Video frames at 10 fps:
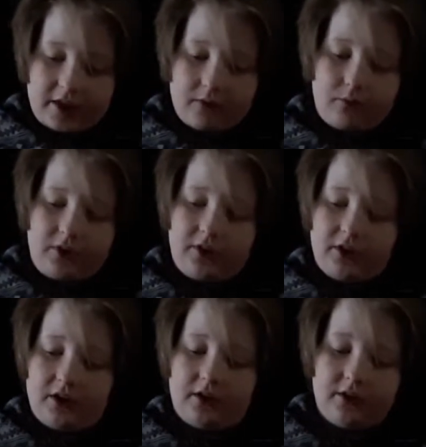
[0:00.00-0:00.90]
when
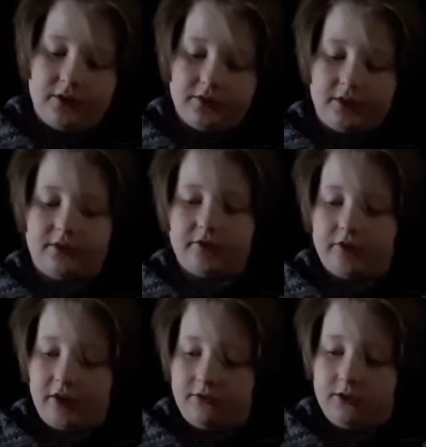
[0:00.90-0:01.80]
the
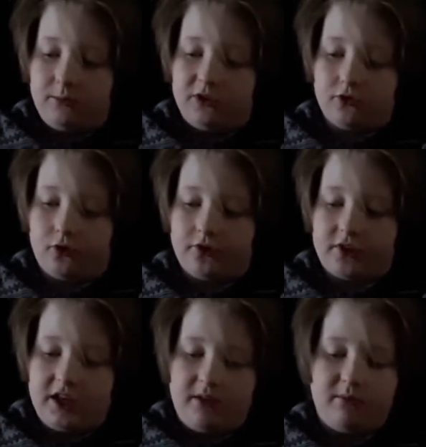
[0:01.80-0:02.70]
safety patrols
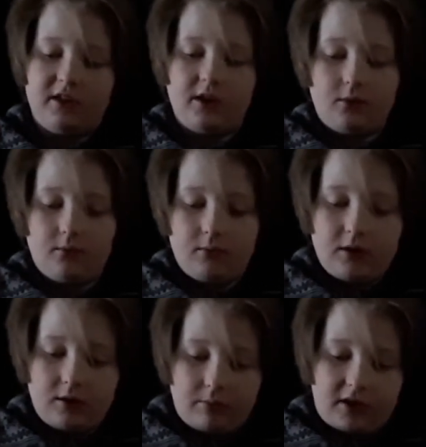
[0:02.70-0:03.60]
came,
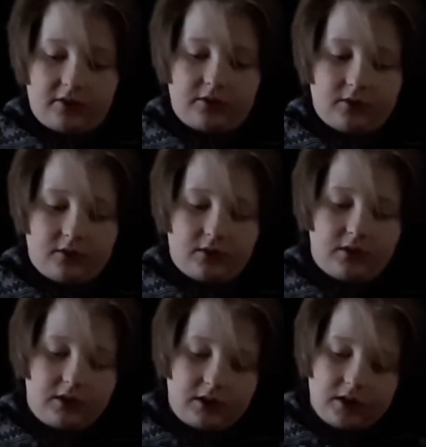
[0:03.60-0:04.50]

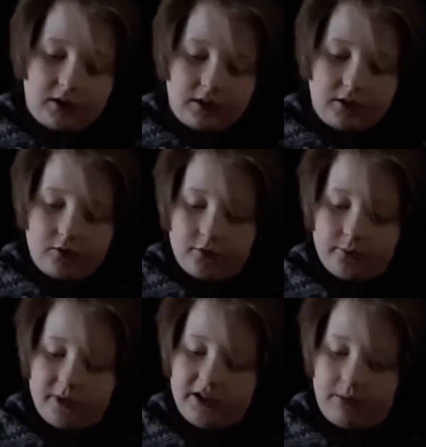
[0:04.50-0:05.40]
it was
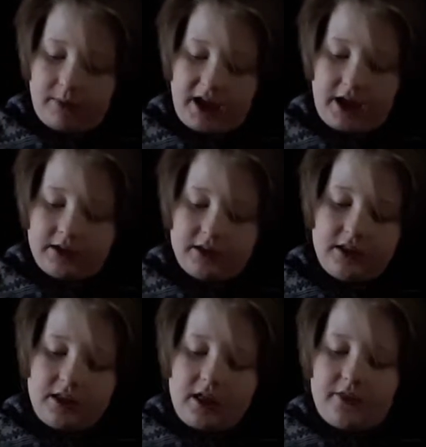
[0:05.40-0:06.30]
pretty bad.
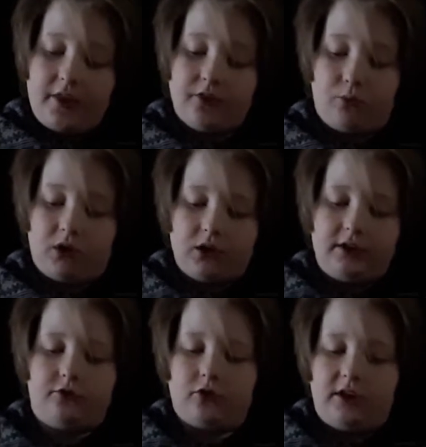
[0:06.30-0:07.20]
Then the Whirly
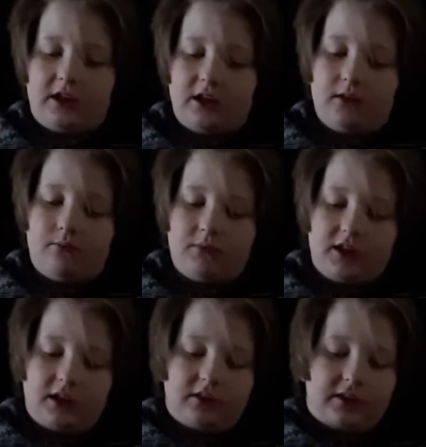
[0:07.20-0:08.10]
Street
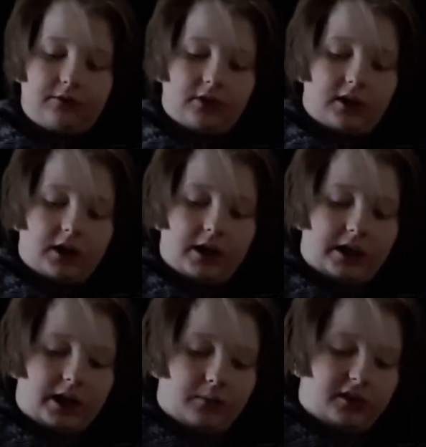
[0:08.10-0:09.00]
kids even
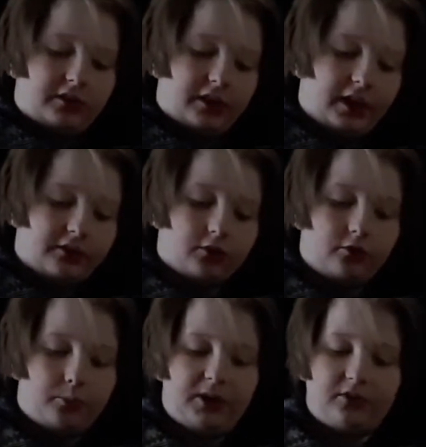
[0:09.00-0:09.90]
came into that, so it was
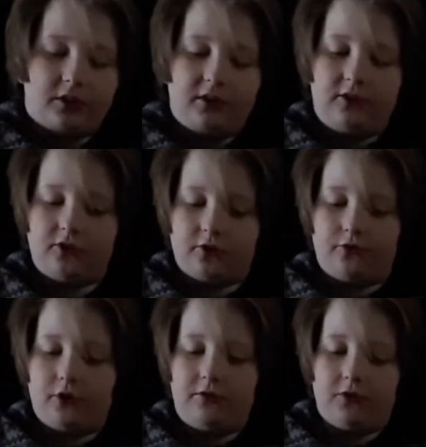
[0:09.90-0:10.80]
basically just a
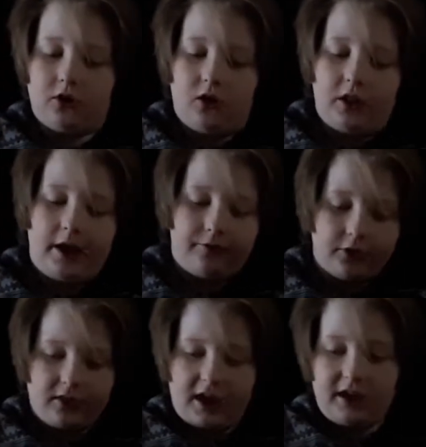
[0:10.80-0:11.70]
free-for-all after
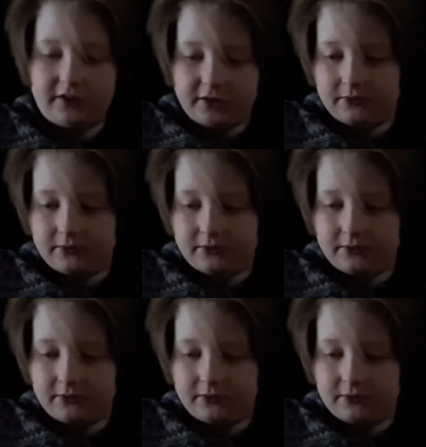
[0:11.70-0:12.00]
that.